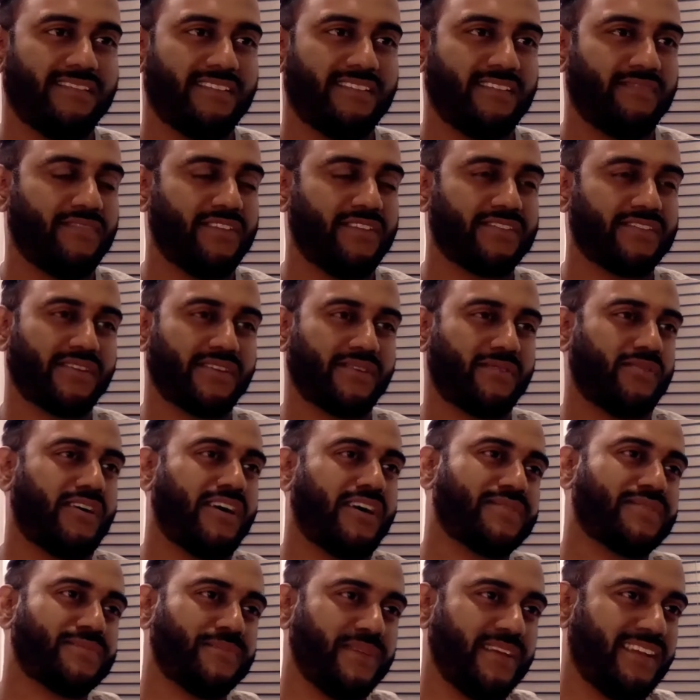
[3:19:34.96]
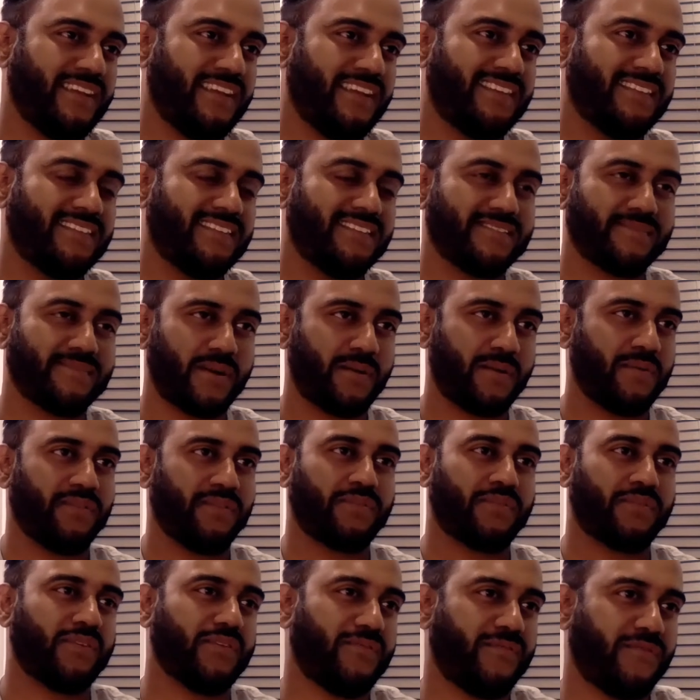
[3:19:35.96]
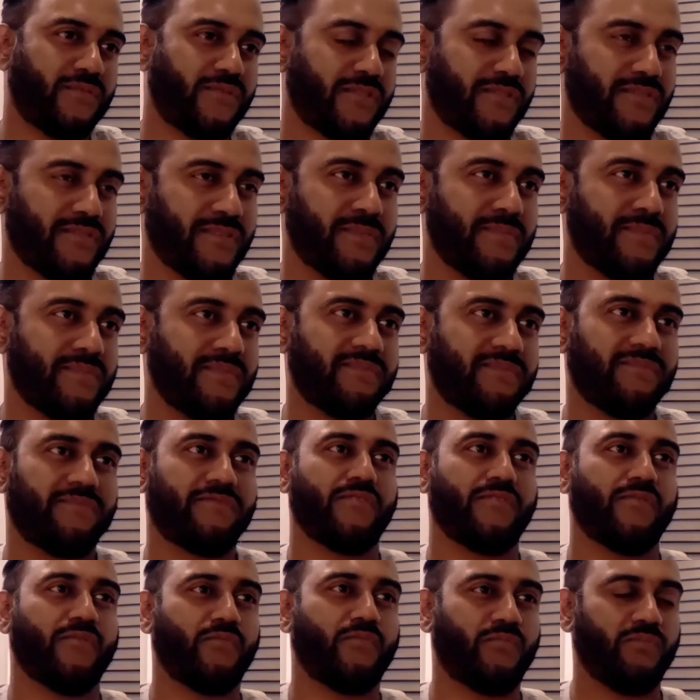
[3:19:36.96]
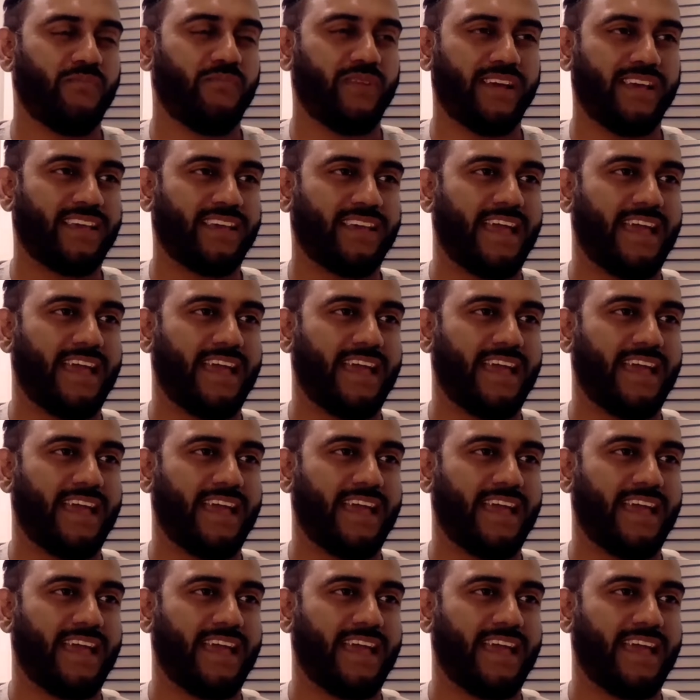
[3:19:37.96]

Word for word: there's a garage meeting, there's probably 3 or 4 of them for like,